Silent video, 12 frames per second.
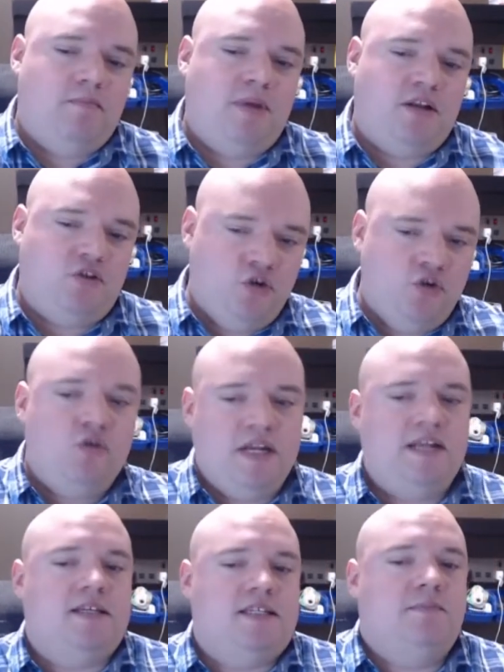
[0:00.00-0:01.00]
but do you
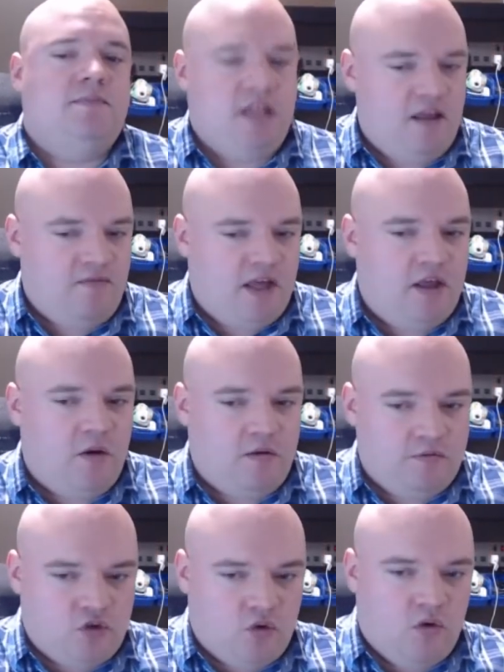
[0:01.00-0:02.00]
need a SIM to get value out
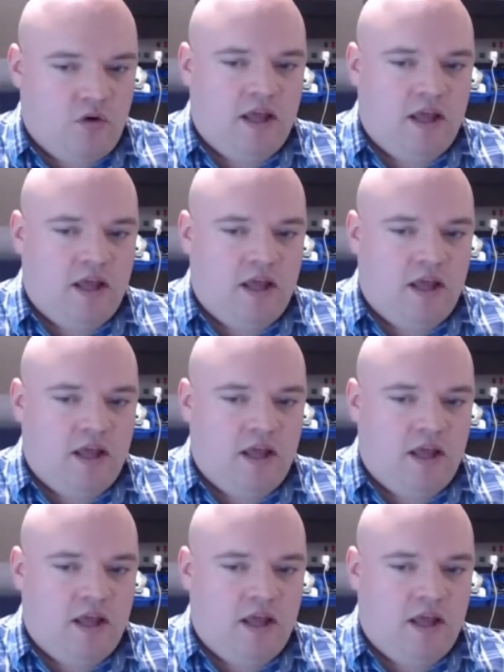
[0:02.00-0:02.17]
of SOAR?